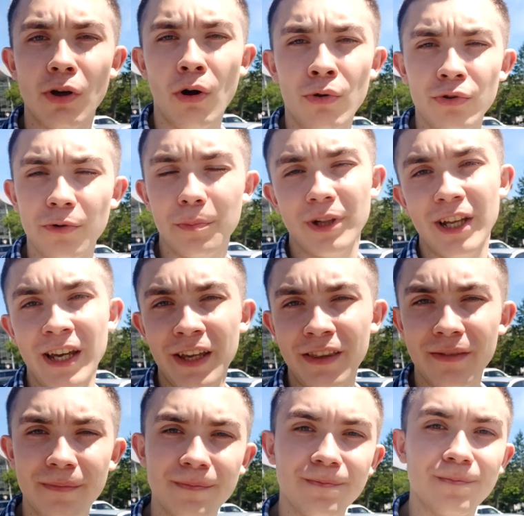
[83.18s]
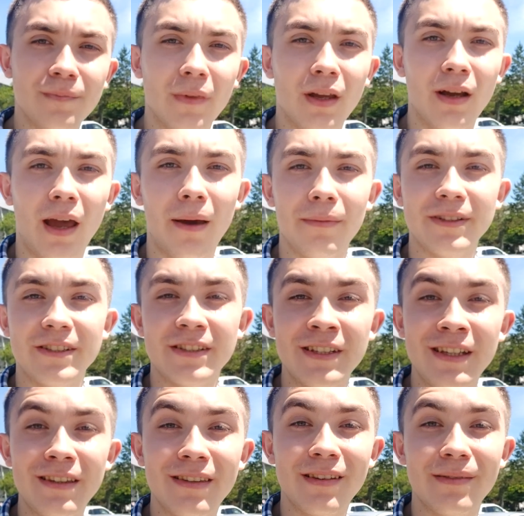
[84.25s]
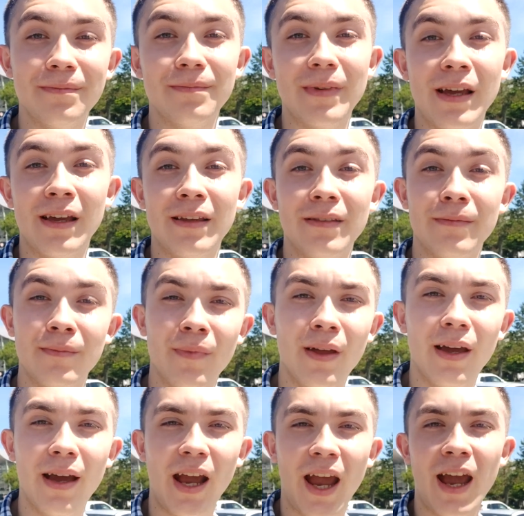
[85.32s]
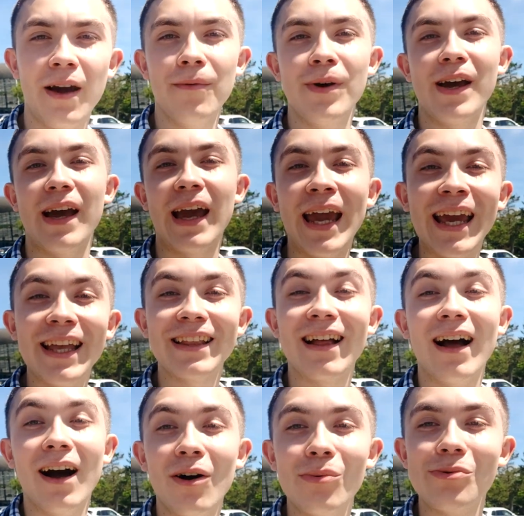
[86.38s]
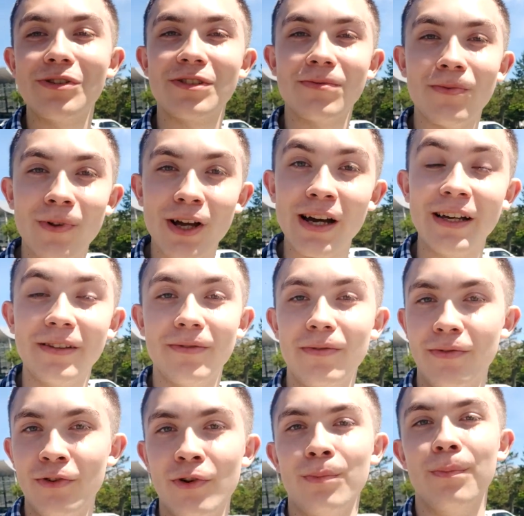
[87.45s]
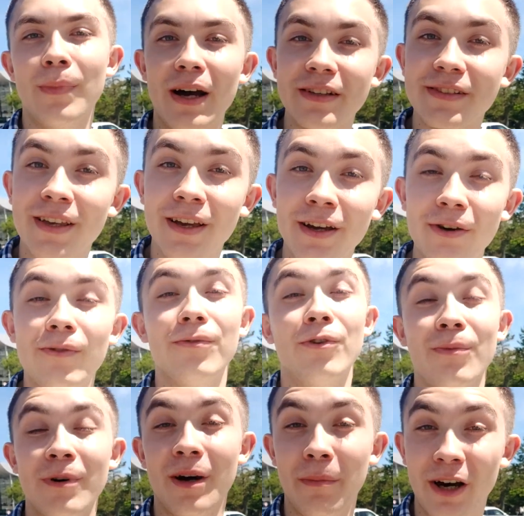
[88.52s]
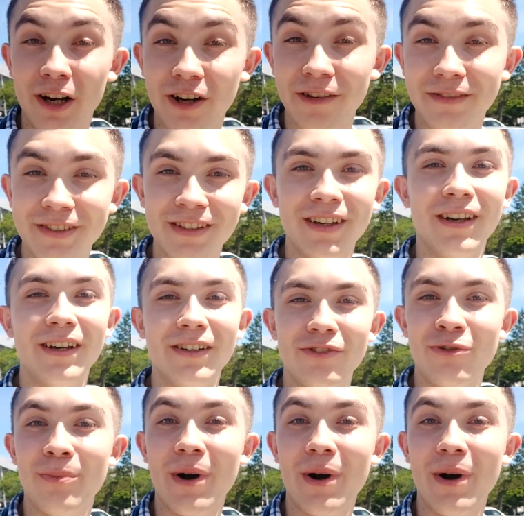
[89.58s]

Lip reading: go on a plane, have a seat, and have an 8 hours flight from Moscow or from Khabarovsk to